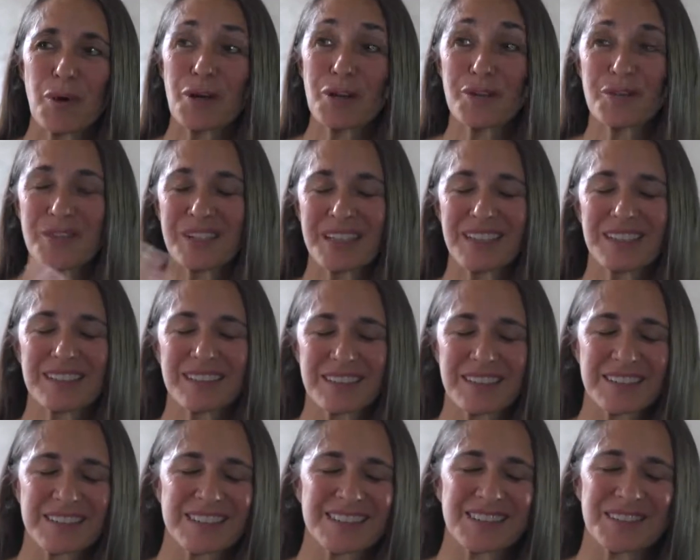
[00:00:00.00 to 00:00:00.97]
Part of the
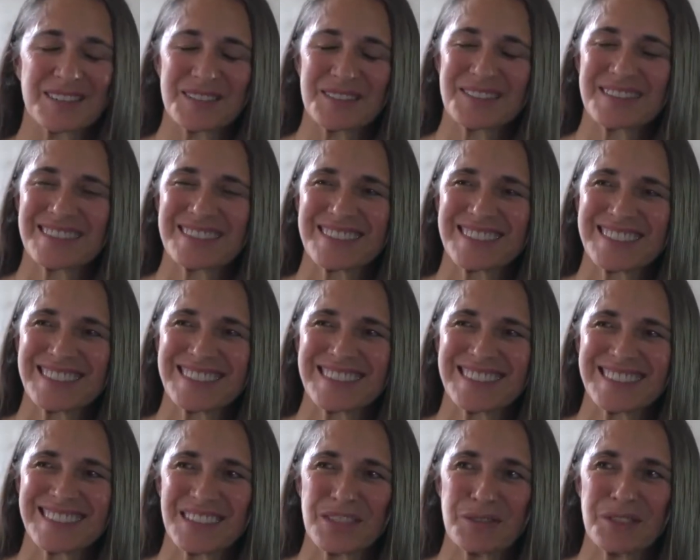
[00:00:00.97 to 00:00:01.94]
healing, you know.
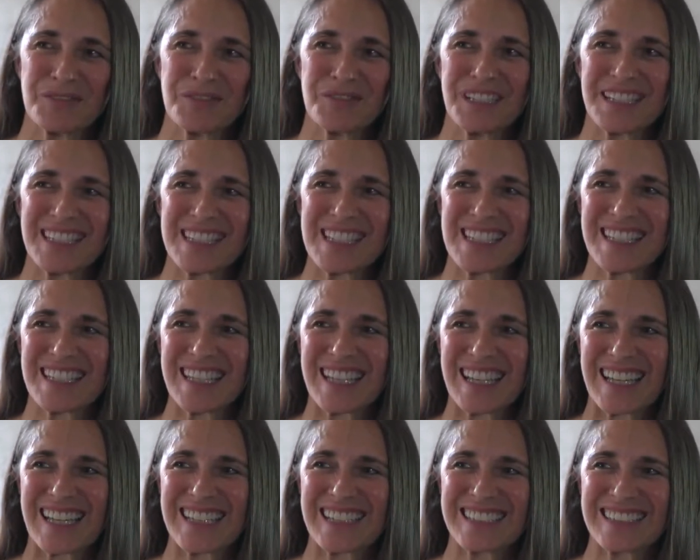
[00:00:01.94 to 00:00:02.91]
Yeah. The revenge and
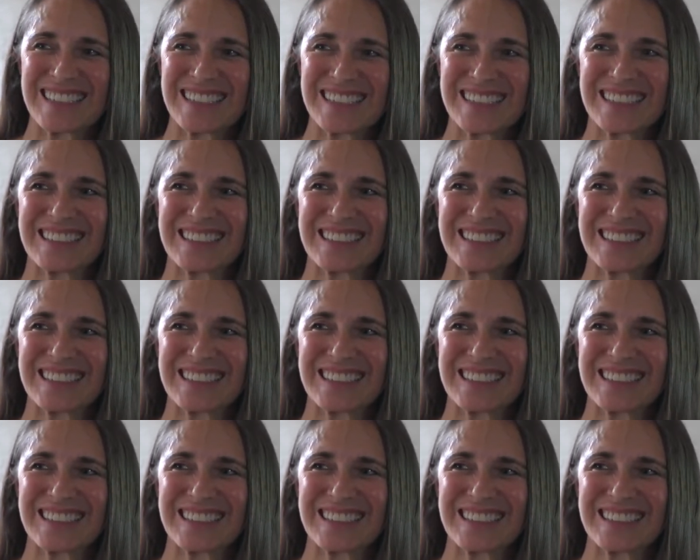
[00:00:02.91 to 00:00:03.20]
the anger.